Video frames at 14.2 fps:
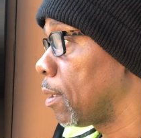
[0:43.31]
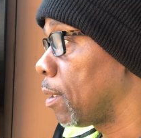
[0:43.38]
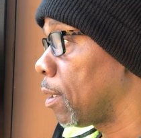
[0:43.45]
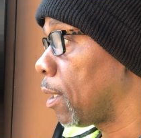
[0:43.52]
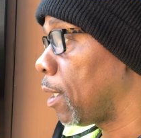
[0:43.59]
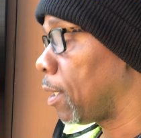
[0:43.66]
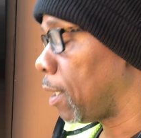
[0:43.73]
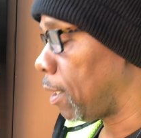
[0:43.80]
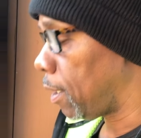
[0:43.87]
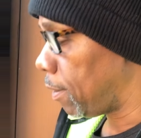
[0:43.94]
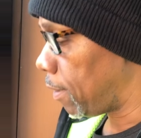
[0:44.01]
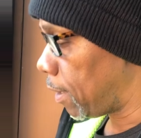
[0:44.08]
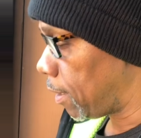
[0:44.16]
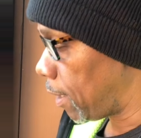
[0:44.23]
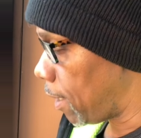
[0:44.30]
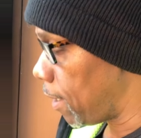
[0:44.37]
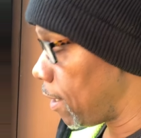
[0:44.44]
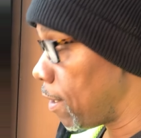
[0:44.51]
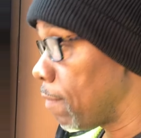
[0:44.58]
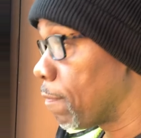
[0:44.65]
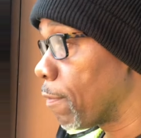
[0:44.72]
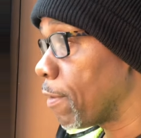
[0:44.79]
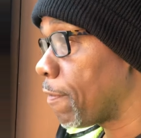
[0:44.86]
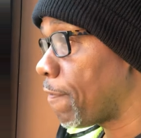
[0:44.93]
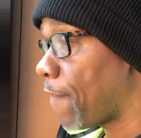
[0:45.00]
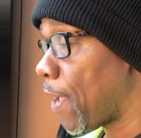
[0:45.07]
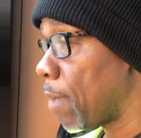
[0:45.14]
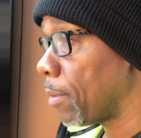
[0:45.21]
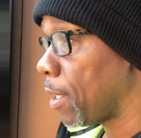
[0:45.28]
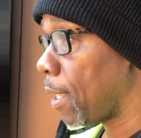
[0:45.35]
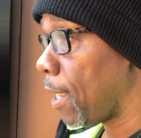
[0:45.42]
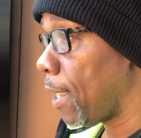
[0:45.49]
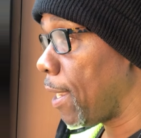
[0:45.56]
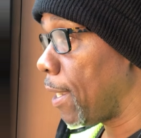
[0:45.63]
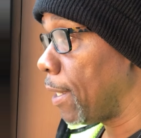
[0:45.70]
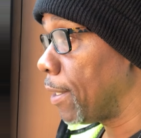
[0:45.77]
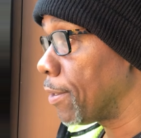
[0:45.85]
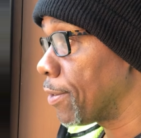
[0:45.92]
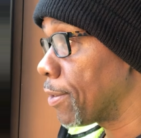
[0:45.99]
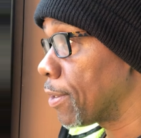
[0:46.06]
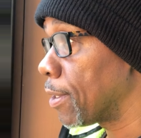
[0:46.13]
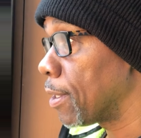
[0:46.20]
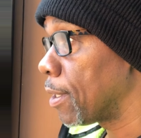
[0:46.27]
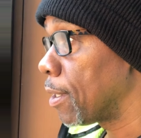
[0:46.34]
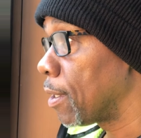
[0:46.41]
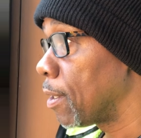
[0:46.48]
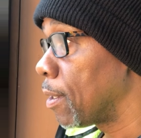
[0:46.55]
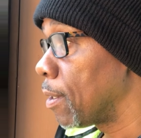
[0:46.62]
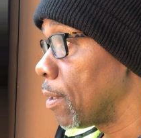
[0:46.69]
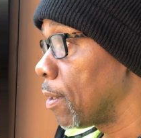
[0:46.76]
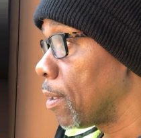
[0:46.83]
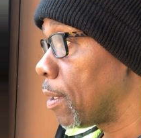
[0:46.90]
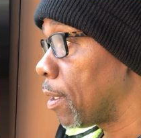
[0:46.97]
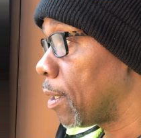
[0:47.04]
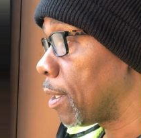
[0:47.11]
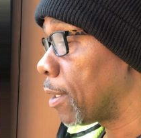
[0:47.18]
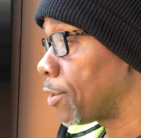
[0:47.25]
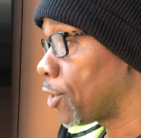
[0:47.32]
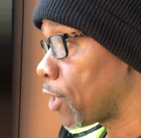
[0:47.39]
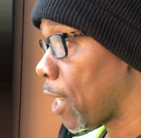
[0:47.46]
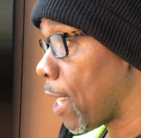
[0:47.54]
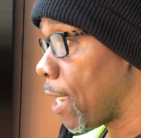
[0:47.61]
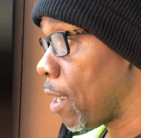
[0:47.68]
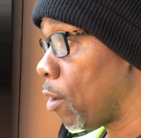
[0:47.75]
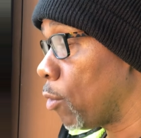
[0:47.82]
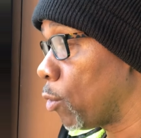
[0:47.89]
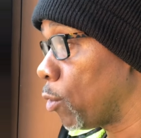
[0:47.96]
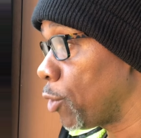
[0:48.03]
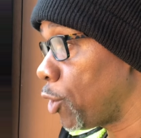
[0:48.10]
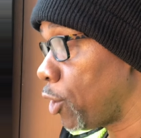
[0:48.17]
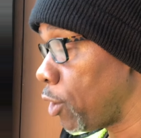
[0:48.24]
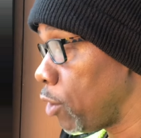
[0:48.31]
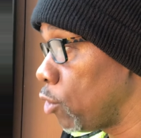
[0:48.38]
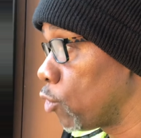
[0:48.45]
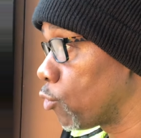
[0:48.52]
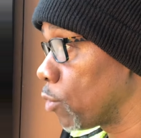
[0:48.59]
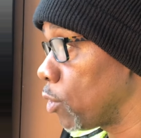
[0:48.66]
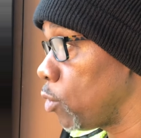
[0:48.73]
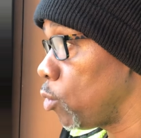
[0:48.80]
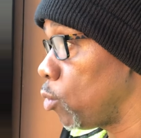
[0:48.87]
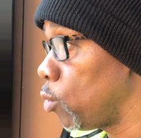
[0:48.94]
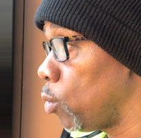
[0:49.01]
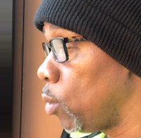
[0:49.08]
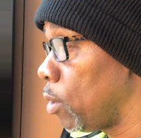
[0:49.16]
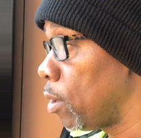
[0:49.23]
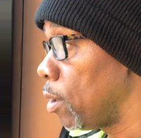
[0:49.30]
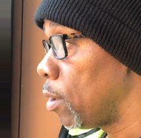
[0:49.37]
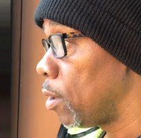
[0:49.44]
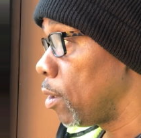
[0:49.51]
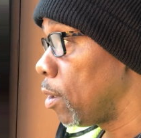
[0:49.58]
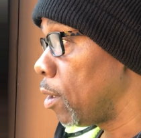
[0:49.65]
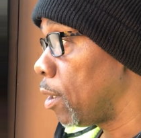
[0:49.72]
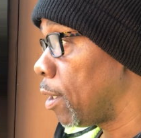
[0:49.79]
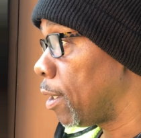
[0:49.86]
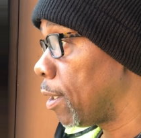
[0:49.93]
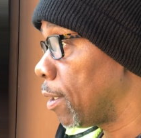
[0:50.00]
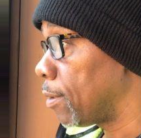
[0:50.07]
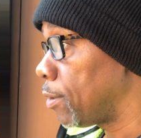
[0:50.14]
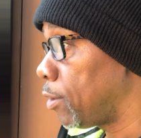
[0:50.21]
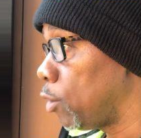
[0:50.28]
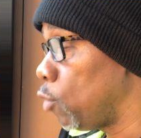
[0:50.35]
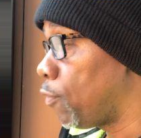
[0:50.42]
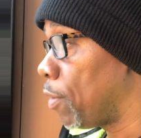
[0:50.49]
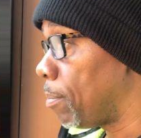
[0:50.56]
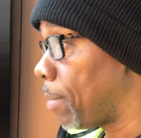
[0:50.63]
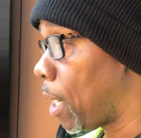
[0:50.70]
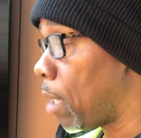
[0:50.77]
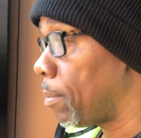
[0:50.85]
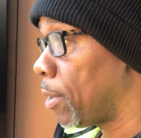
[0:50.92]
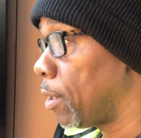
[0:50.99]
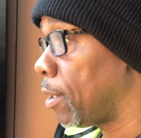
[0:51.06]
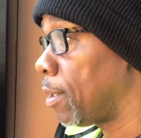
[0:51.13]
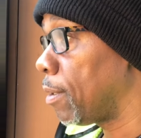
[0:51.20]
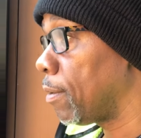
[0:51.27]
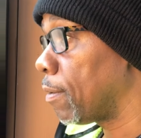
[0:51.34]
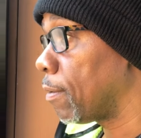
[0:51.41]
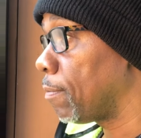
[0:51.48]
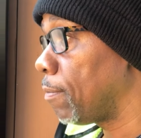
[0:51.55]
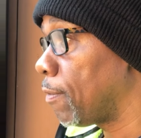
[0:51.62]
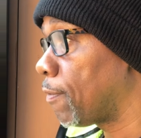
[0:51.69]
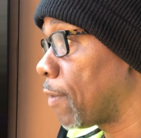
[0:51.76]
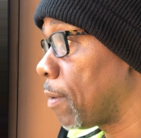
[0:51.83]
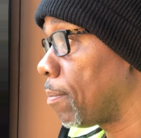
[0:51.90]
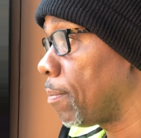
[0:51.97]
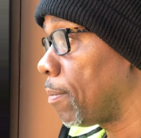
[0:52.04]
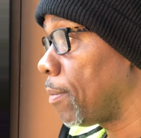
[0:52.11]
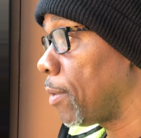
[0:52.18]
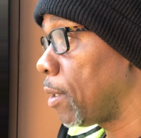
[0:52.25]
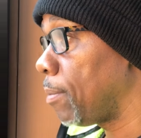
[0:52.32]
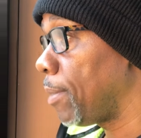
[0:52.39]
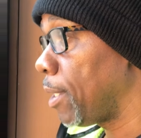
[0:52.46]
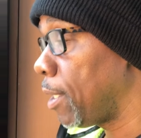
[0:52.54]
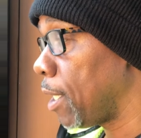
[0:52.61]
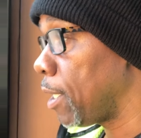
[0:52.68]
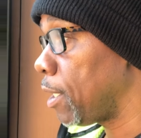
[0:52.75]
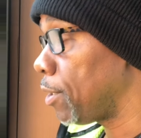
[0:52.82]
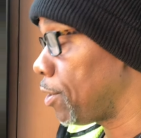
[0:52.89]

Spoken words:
And every family has a child or children who do for mama from the beginning